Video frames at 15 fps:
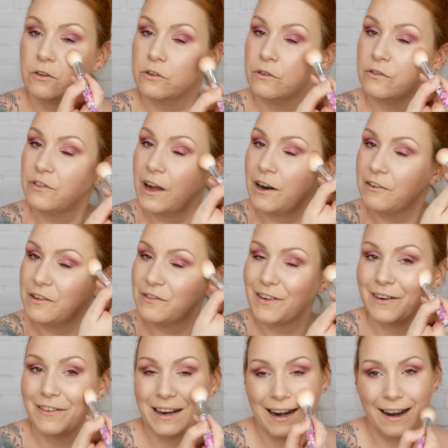So very
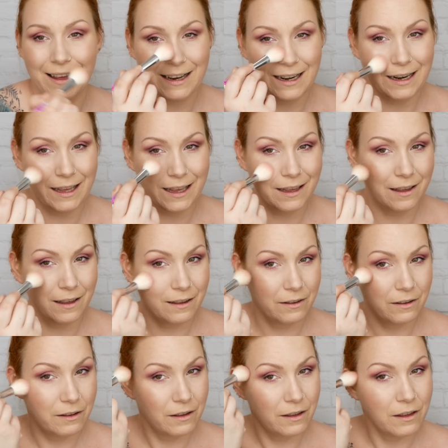
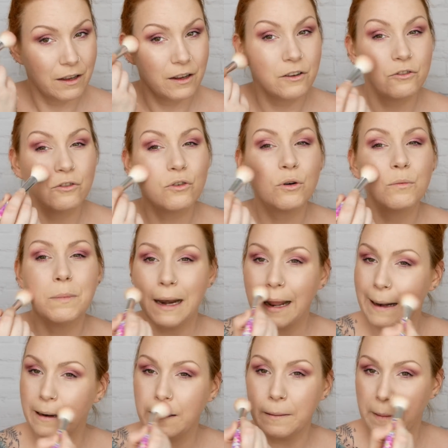lightly sort of
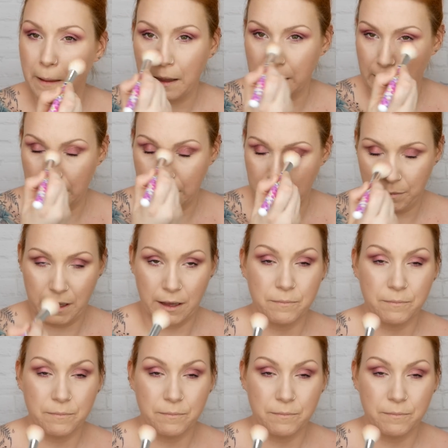blending that in a